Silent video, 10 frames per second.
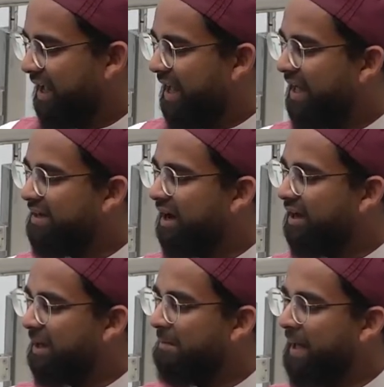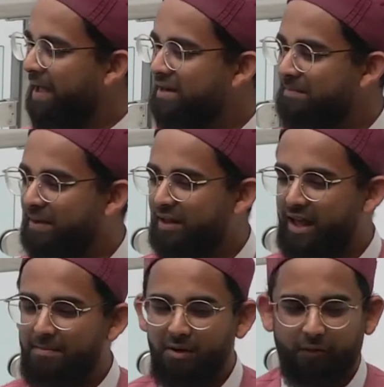And a companion by the
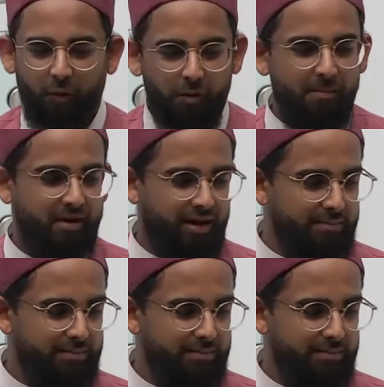name of Umar